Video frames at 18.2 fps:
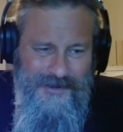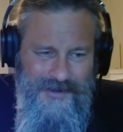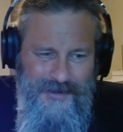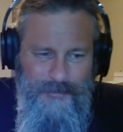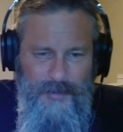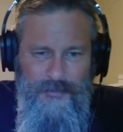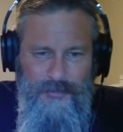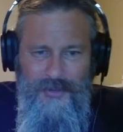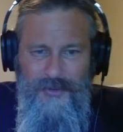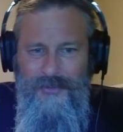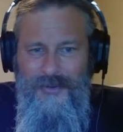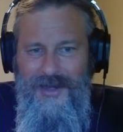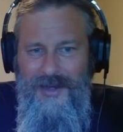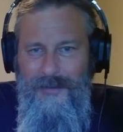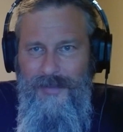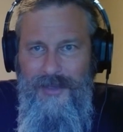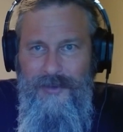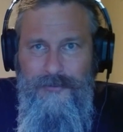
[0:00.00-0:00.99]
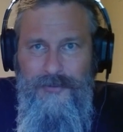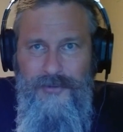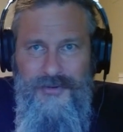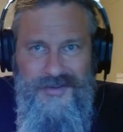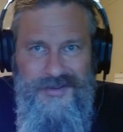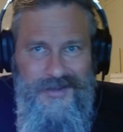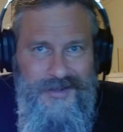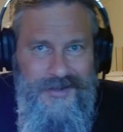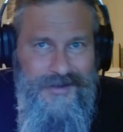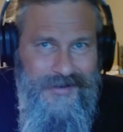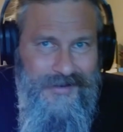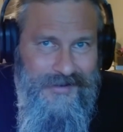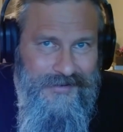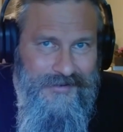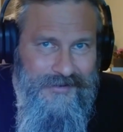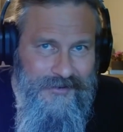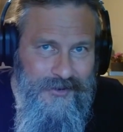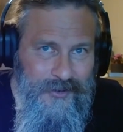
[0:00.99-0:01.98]
had come up with a way to make fusion in a
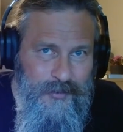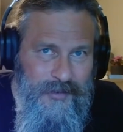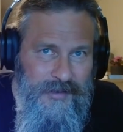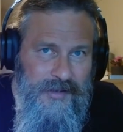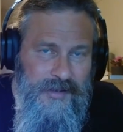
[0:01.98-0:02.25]
test tube,